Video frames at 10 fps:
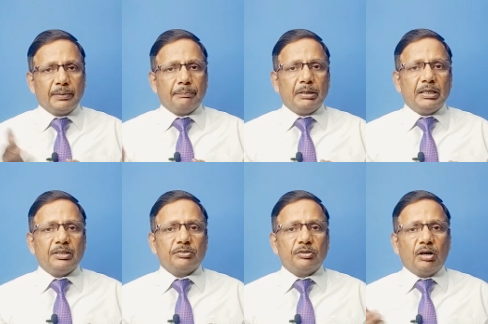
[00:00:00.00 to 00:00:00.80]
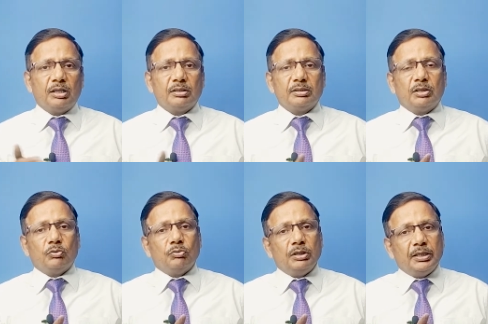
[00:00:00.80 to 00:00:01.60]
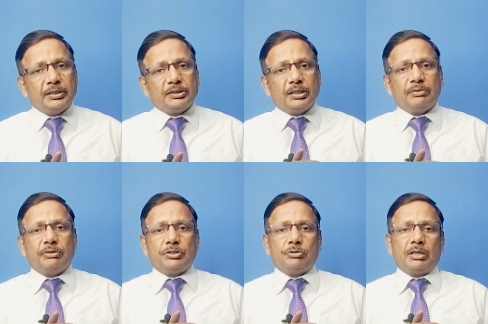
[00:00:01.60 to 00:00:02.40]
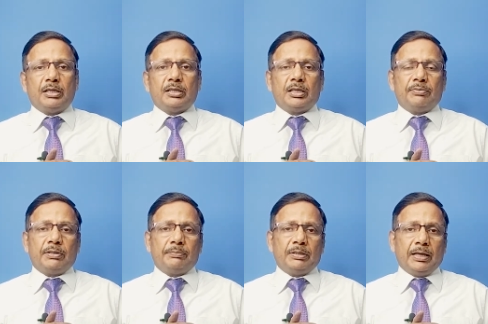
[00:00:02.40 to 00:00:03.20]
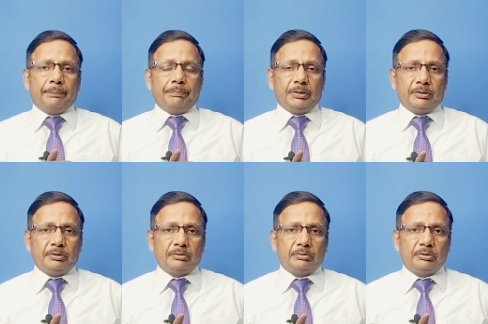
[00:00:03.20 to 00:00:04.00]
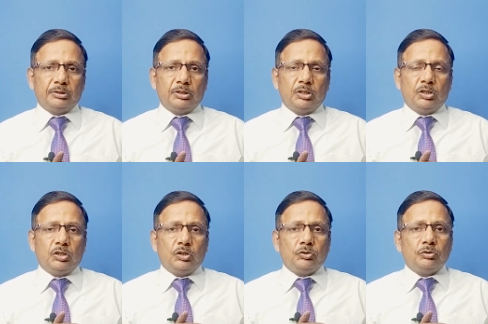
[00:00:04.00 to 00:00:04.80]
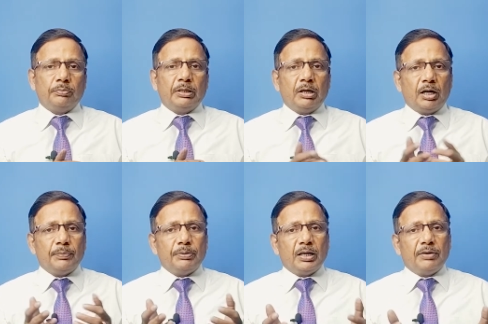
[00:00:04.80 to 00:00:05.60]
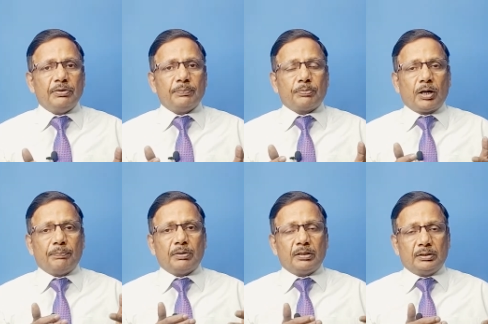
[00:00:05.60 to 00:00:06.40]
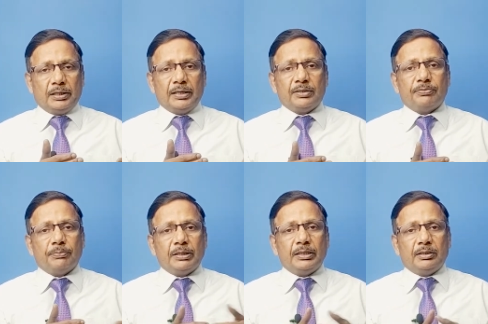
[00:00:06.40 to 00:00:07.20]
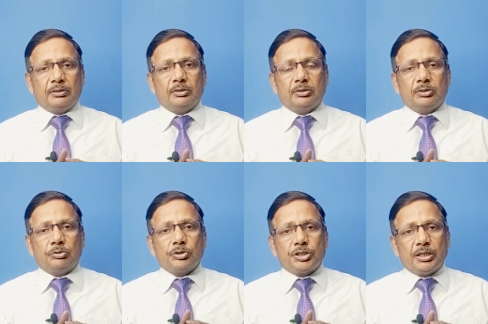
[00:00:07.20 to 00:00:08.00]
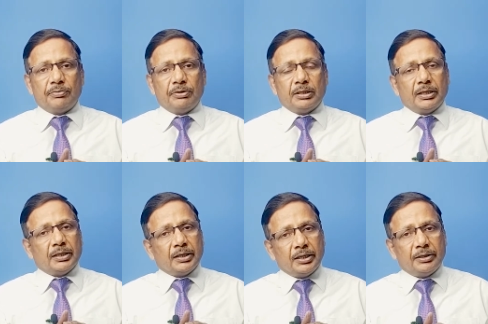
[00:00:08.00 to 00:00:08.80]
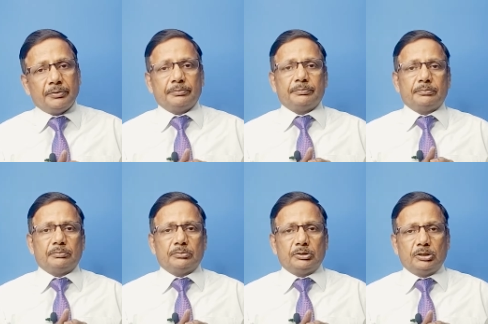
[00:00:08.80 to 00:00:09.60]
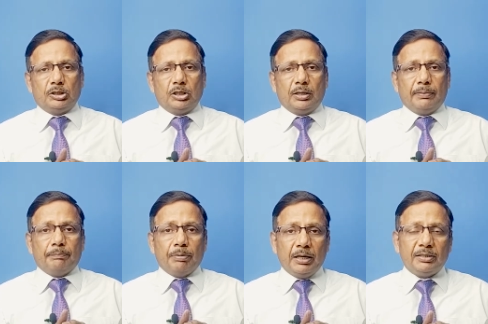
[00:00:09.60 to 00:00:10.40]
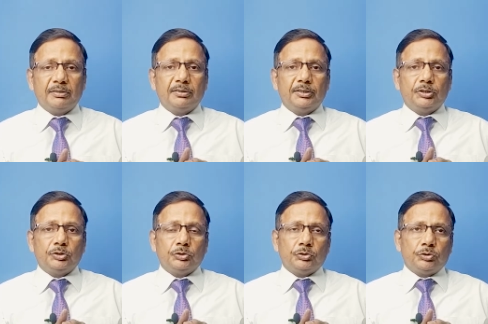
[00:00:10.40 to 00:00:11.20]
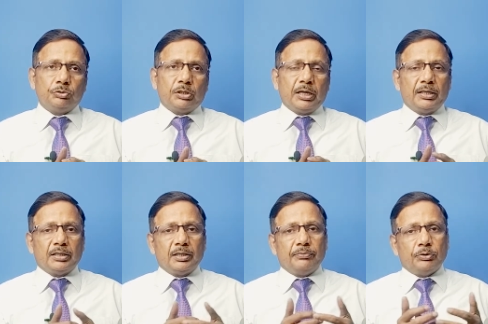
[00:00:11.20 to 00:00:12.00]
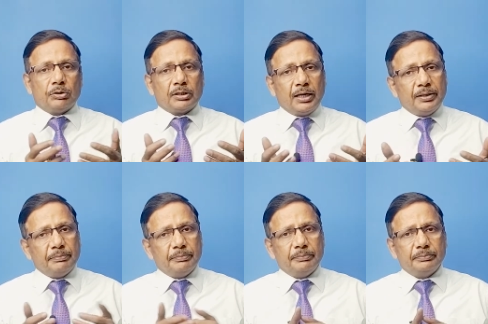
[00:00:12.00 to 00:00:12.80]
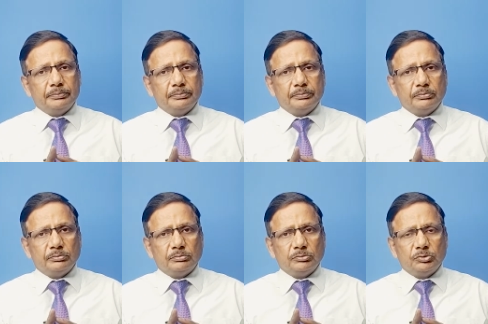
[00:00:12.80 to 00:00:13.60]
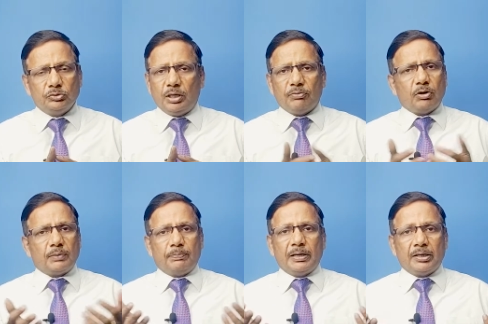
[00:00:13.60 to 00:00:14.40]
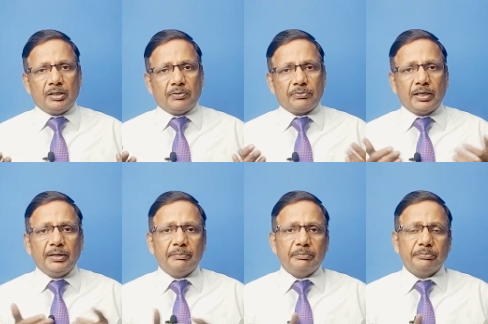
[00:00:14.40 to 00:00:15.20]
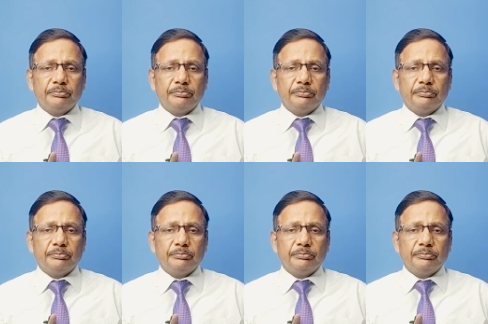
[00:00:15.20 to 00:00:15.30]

Money is not the only thing which you can give and be happy. You may not be having enough money to share with, I agree. But you can give your time. You have got plenty of time.